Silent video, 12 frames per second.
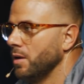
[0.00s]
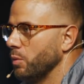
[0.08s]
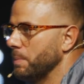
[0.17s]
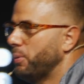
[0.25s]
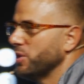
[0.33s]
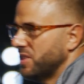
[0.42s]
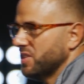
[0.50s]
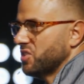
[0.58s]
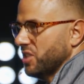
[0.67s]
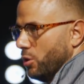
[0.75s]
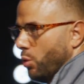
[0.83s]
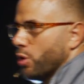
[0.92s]
We put
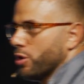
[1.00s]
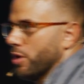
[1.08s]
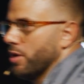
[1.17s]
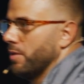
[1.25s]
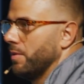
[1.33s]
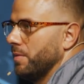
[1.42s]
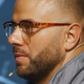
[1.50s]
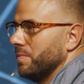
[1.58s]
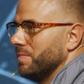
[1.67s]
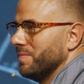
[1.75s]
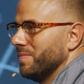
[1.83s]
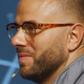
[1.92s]
this in order.
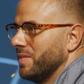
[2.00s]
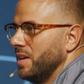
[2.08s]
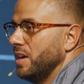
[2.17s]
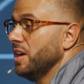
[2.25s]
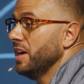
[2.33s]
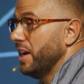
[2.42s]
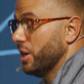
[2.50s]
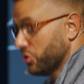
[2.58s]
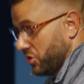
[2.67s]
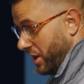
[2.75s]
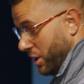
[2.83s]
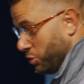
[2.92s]

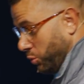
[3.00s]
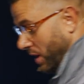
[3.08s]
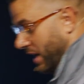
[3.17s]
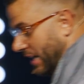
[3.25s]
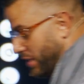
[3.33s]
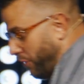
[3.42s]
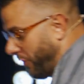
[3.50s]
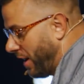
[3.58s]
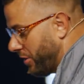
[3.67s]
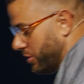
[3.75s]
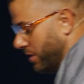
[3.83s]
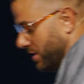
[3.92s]
Here's what God the
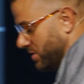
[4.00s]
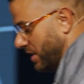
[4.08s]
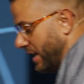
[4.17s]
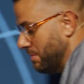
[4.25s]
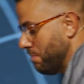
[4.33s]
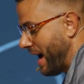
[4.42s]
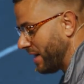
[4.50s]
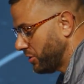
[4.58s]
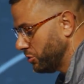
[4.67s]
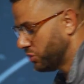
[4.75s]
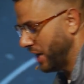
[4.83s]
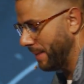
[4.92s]
Father does. In
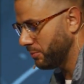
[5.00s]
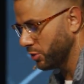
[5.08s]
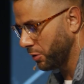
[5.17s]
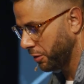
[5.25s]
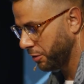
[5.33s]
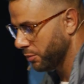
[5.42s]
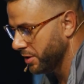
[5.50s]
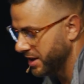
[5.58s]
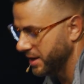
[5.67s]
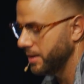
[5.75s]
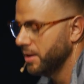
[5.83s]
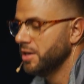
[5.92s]
Matthew chapter
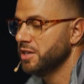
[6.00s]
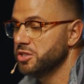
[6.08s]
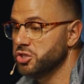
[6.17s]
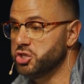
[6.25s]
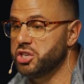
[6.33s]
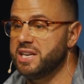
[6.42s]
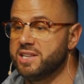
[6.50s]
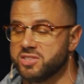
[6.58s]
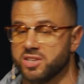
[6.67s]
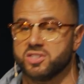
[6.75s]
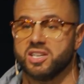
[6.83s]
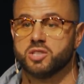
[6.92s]
3,
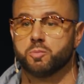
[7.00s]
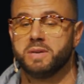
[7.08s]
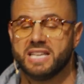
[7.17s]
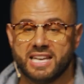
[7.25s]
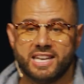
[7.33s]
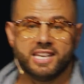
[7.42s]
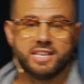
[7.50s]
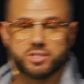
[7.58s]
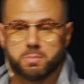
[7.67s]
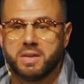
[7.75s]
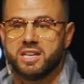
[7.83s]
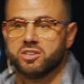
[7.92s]
Jesus is beginning
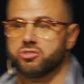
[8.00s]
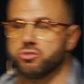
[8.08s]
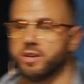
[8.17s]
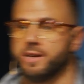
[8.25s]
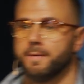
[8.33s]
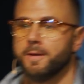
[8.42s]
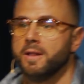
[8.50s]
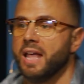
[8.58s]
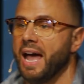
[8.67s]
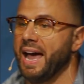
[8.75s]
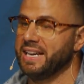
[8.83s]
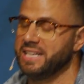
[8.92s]
his ministry
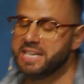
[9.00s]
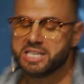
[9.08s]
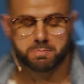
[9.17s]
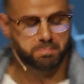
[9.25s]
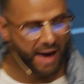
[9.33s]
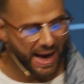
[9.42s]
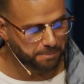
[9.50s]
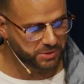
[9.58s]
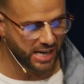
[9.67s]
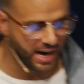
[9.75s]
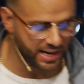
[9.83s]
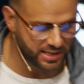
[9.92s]
and he's
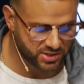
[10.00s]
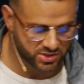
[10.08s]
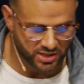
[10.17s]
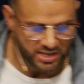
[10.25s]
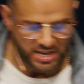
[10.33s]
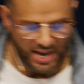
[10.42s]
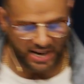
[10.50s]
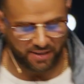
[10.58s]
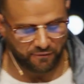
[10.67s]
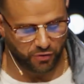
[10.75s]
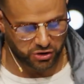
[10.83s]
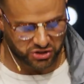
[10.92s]
baptized. And
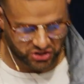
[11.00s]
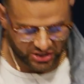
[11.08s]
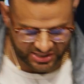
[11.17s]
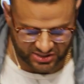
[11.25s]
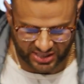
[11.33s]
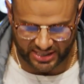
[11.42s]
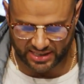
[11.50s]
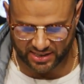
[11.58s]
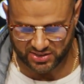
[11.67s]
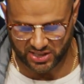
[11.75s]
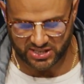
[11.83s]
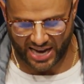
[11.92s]
in verse 16, it
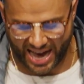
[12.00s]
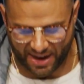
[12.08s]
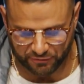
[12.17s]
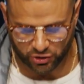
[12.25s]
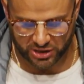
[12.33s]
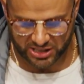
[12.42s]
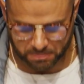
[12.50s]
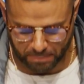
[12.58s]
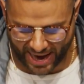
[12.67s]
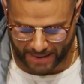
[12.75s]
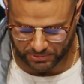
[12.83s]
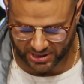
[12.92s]
says, after his
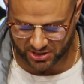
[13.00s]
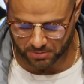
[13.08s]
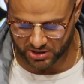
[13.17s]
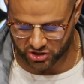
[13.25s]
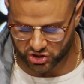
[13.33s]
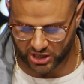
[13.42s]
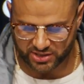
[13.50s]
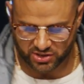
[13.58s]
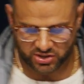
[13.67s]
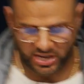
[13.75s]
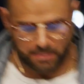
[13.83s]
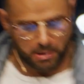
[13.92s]
baptism, as
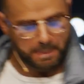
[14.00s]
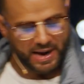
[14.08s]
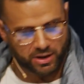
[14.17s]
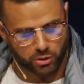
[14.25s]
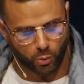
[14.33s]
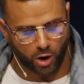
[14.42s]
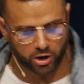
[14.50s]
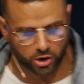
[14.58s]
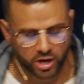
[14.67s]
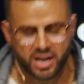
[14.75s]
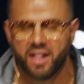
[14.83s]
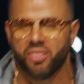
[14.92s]
Jesus came up out of the
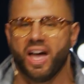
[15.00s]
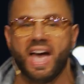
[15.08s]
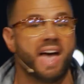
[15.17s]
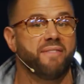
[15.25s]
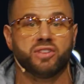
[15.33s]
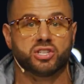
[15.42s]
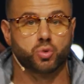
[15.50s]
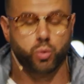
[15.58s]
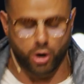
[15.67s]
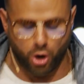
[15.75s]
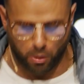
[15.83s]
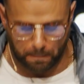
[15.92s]
water, the heavens
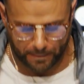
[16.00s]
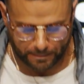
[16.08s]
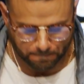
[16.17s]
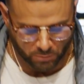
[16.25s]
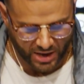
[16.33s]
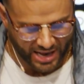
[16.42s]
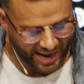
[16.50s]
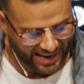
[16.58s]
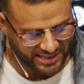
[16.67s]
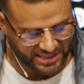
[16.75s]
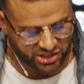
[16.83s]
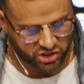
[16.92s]
were open and he